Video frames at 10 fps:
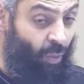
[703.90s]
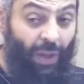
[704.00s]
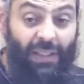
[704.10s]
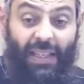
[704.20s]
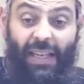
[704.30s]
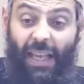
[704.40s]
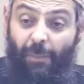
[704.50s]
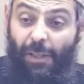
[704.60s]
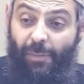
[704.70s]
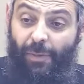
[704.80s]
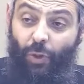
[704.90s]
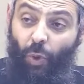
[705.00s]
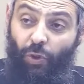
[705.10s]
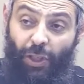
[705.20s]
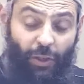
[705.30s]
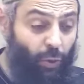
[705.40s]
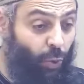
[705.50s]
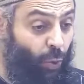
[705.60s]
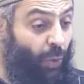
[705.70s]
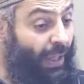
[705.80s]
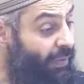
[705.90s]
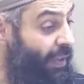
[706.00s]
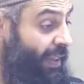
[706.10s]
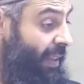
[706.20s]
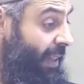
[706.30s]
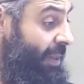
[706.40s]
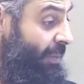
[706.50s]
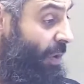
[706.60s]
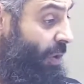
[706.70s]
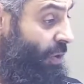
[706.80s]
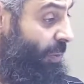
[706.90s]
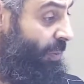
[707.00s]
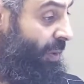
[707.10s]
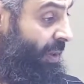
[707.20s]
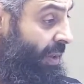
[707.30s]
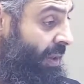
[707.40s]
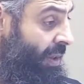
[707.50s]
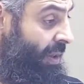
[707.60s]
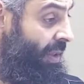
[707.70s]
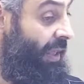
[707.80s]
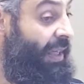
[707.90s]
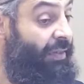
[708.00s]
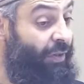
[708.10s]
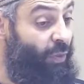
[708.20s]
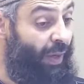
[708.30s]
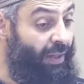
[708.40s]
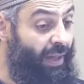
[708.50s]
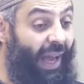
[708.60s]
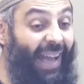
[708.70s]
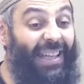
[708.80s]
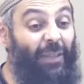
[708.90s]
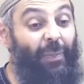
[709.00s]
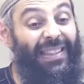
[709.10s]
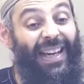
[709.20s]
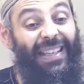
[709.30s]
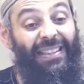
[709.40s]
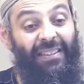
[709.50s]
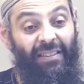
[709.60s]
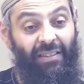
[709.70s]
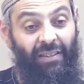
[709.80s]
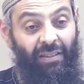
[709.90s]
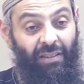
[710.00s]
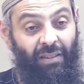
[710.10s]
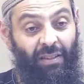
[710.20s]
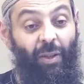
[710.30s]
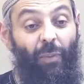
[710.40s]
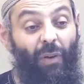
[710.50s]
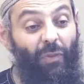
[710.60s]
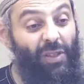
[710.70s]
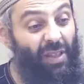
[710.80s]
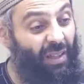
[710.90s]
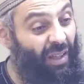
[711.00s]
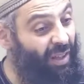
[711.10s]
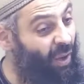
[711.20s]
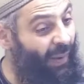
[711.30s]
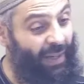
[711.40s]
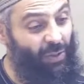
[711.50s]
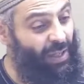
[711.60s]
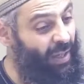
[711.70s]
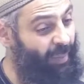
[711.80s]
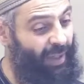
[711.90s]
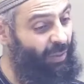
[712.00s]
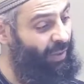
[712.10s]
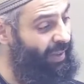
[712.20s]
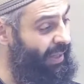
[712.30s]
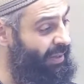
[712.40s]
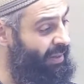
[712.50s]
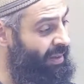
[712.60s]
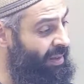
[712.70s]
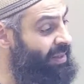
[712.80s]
What enables me to continue to do even in the times of hardship? Even when I get betrayed. The Prophet sallallahu wasallam encountered that.